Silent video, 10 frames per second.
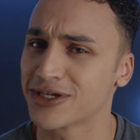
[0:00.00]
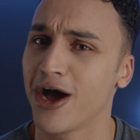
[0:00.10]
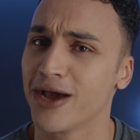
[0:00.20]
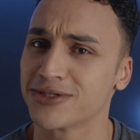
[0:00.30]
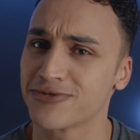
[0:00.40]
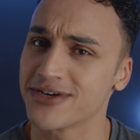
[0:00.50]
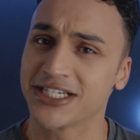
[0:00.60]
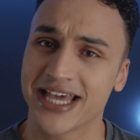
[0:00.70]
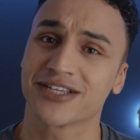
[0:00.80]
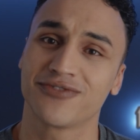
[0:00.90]
time to
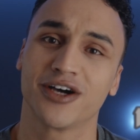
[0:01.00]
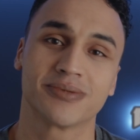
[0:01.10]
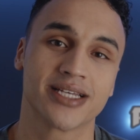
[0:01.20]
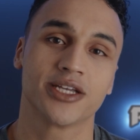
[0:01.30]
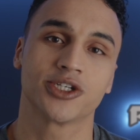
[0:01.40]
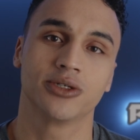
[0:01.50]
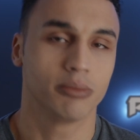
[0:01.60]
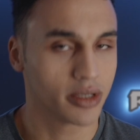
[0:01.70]
reach the X5's potential,